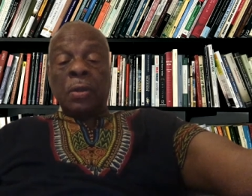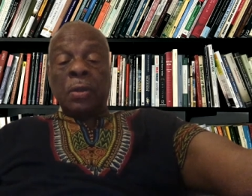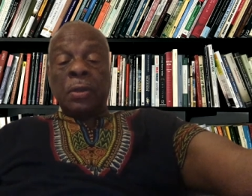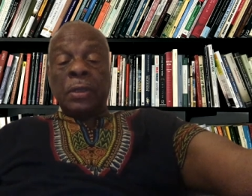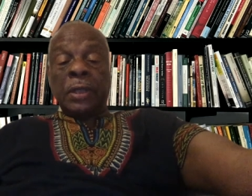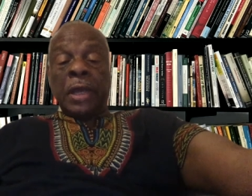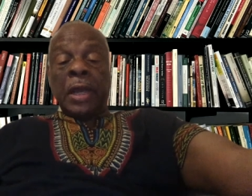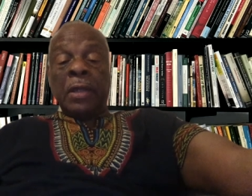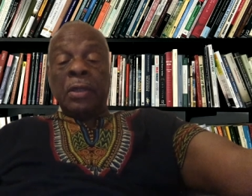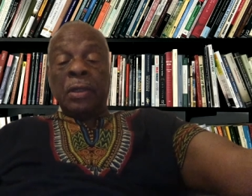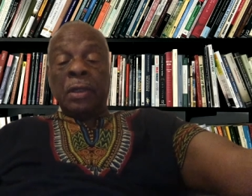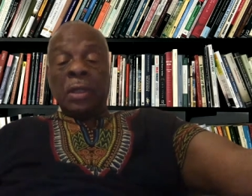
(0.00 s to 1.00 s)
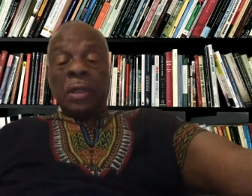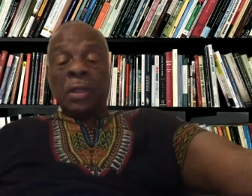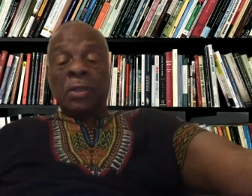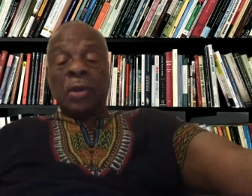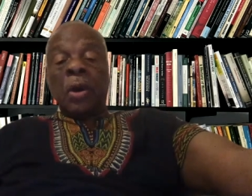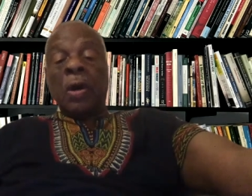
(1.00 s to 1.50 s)
and
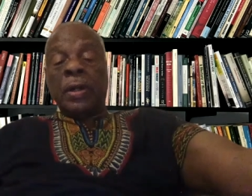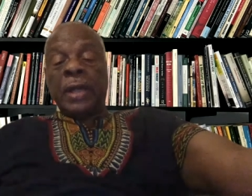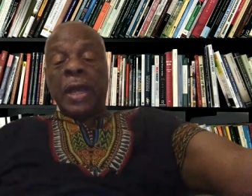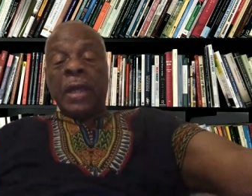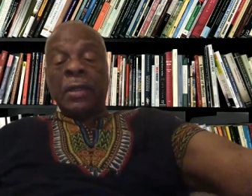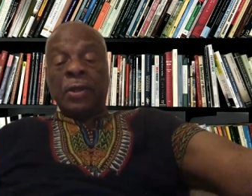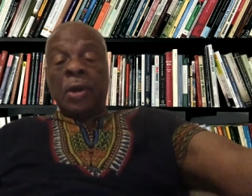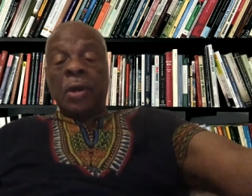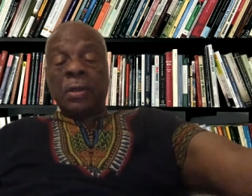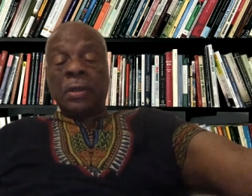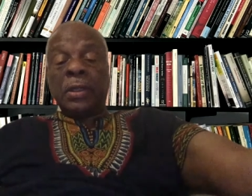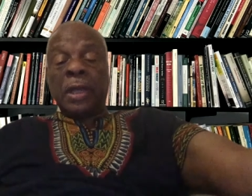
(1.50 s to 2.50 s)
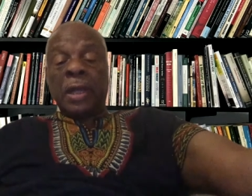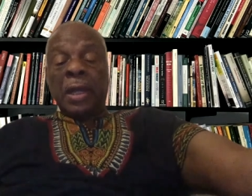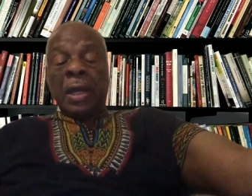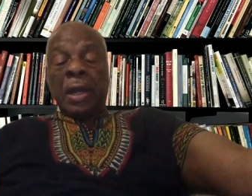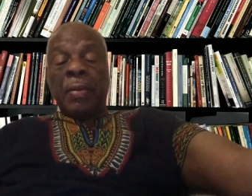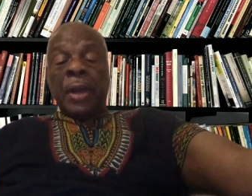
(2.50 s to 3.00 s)
talked
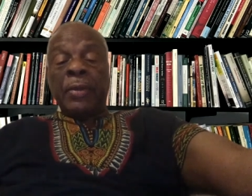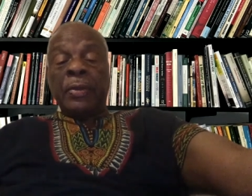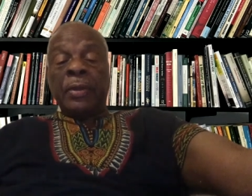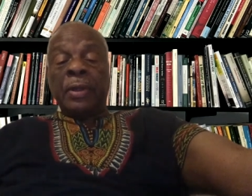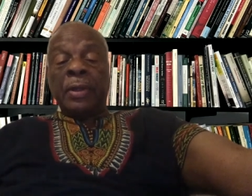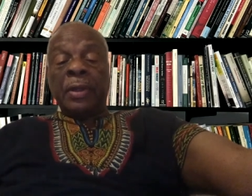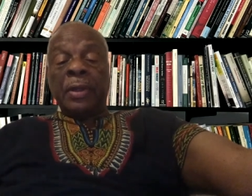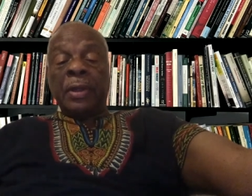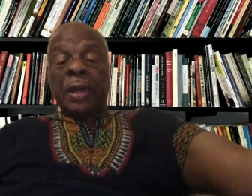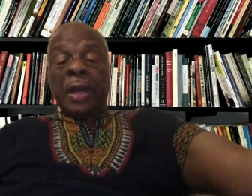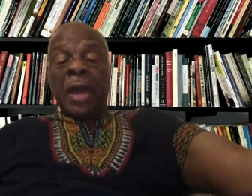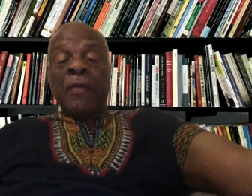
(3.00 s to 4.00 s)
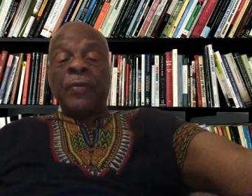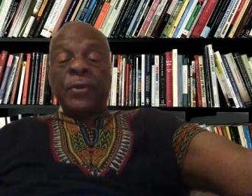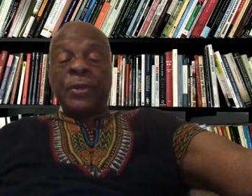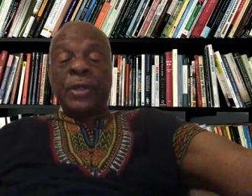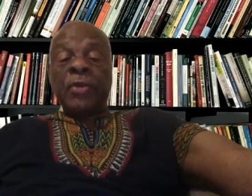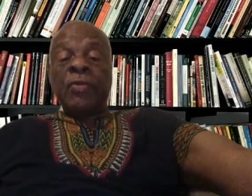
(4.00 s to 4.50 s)
about the
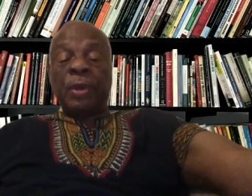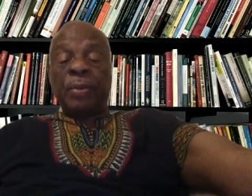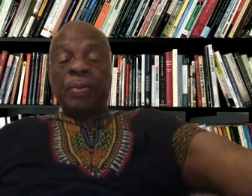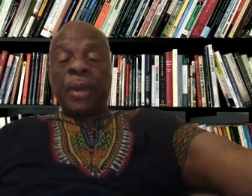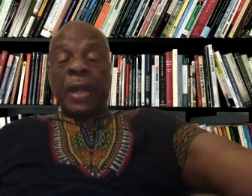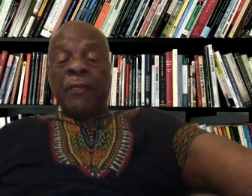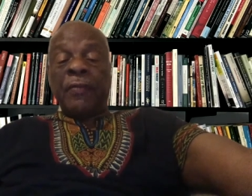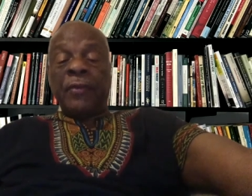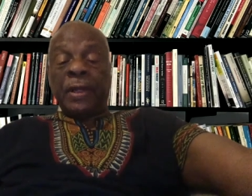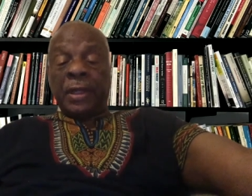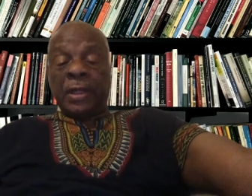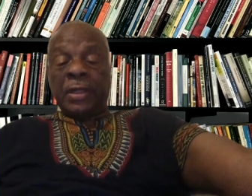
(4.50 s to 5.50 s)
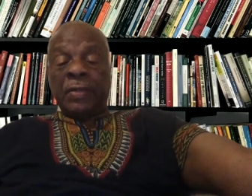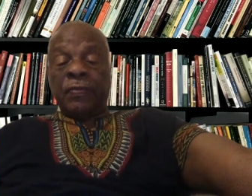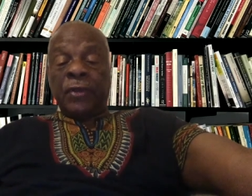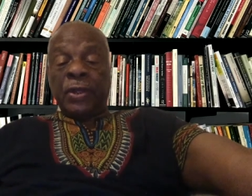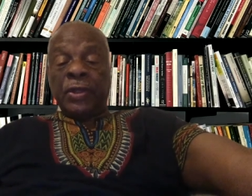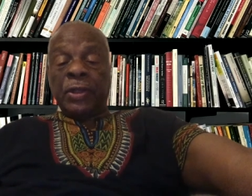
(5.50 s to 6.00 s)
Afrocentric Pan-Africanist vision.
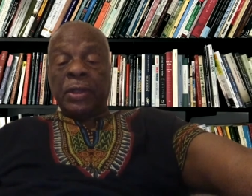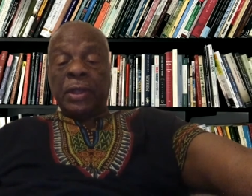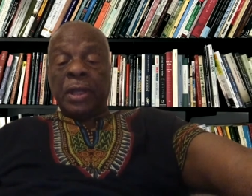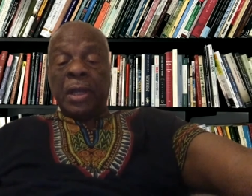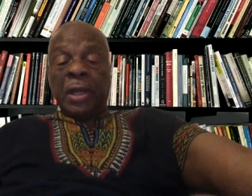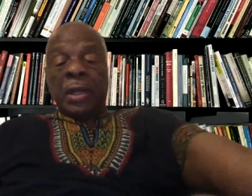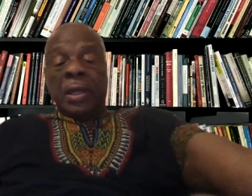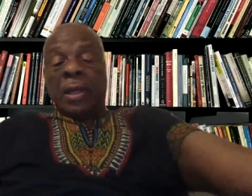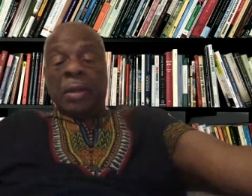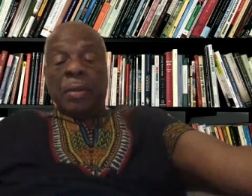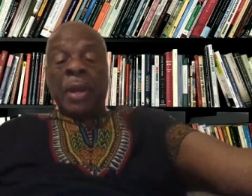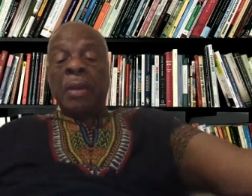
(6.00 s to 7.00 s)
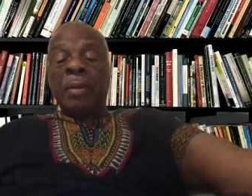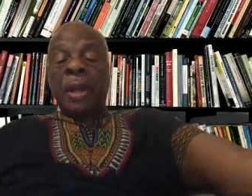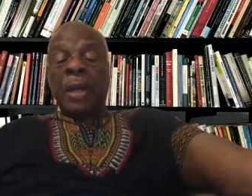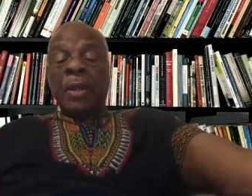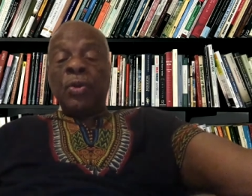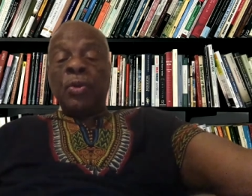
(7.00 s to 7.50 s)
My new
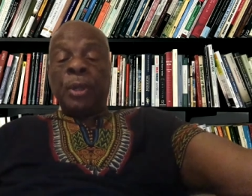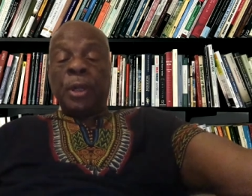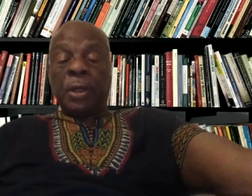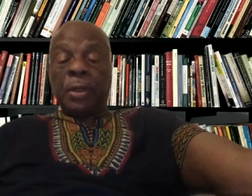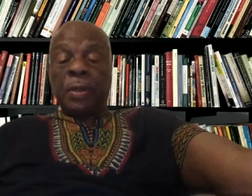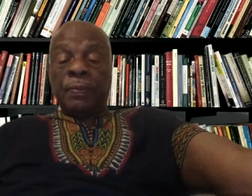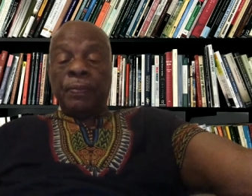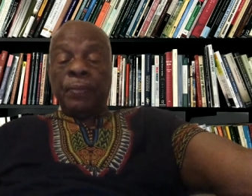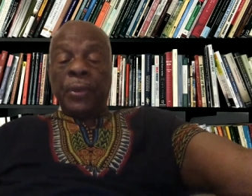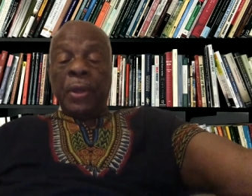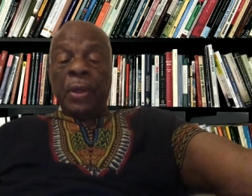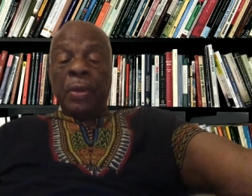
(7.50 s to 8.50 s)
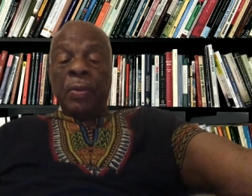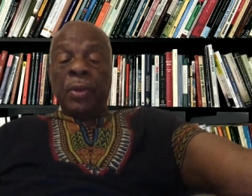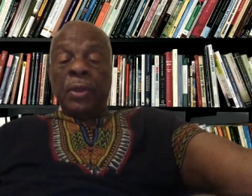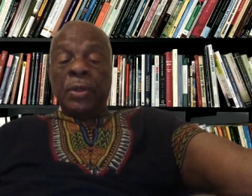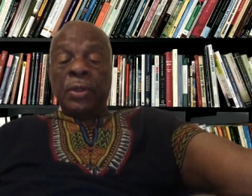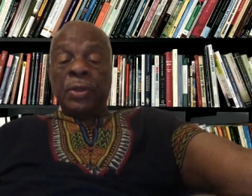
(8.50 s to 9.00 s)
book, which
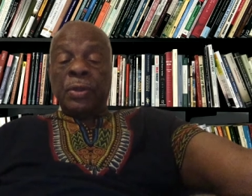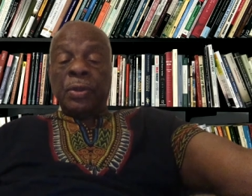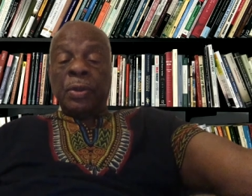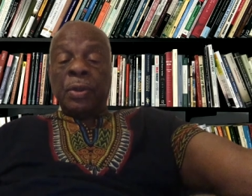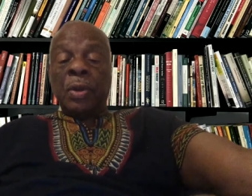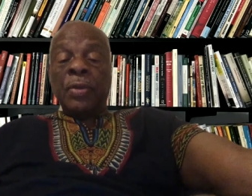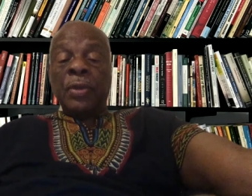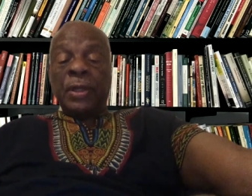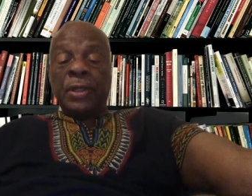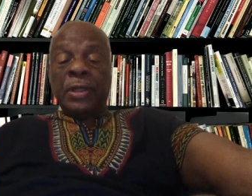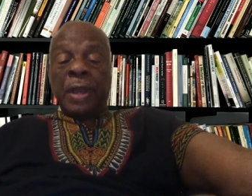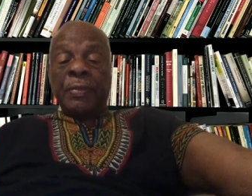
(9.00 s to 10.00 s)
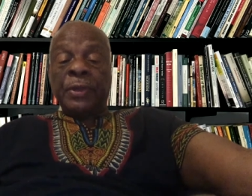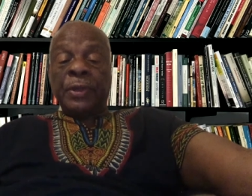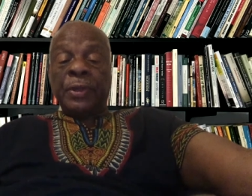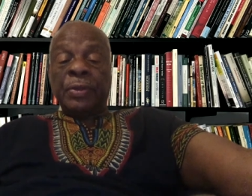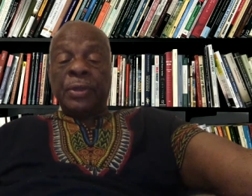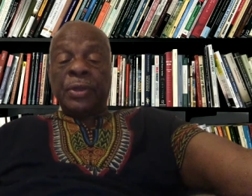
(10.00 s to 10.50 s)
is on this subject, which
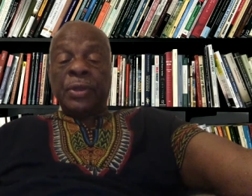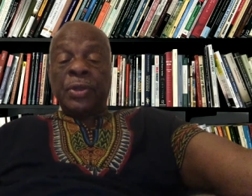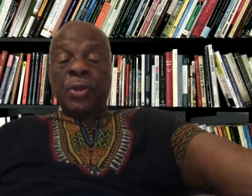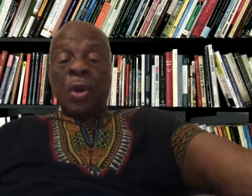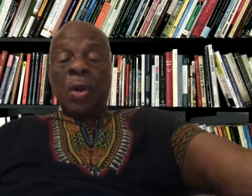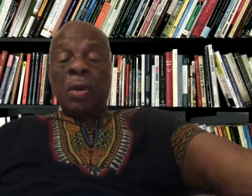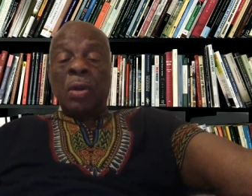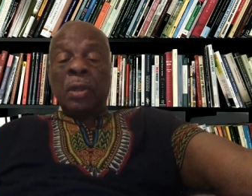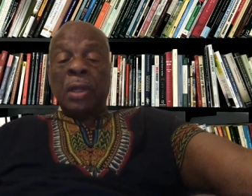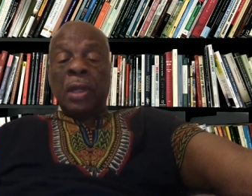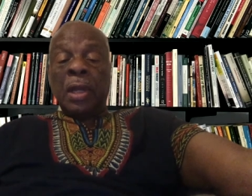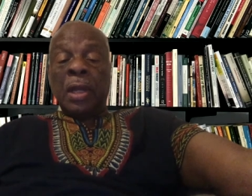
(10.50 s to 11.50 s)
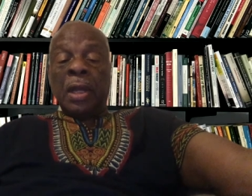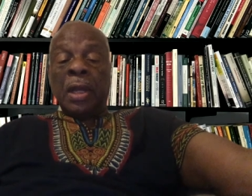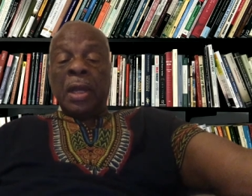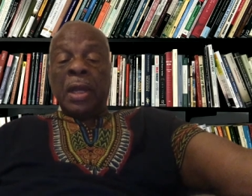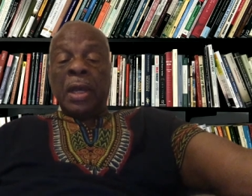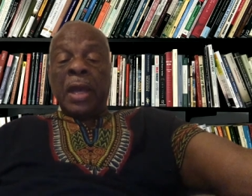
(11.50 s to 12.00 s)
is called
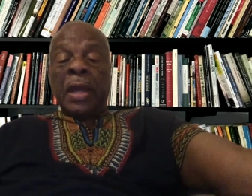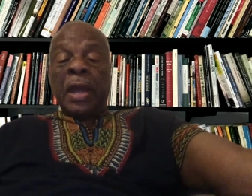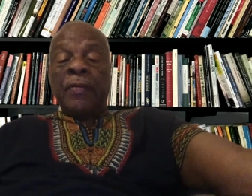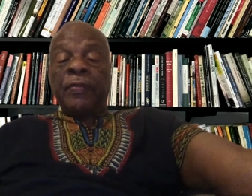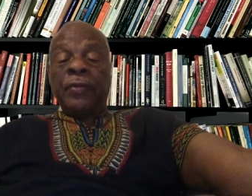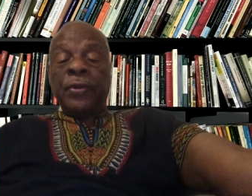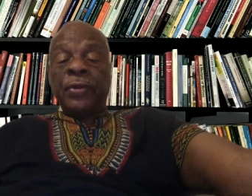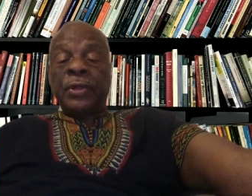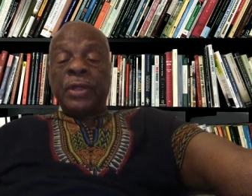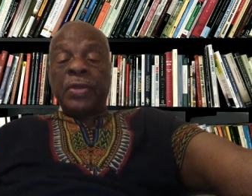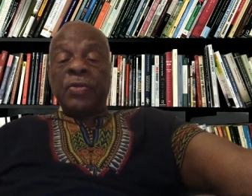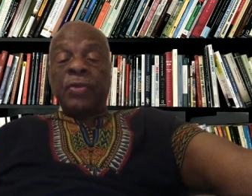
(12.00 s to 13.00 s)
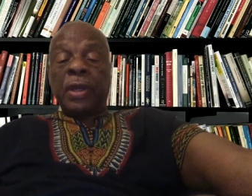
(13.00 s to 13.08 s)
An Afrocentric